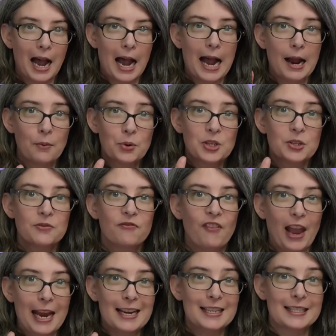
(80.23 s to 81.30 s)
I was
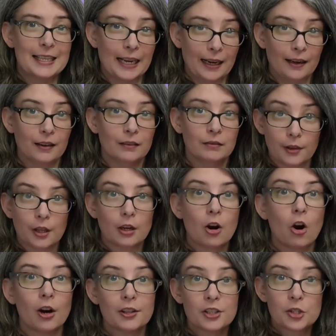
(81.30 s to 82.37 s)
facing the
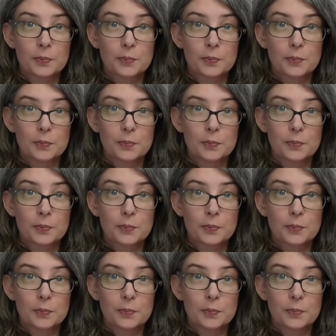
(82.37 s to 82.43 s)
garden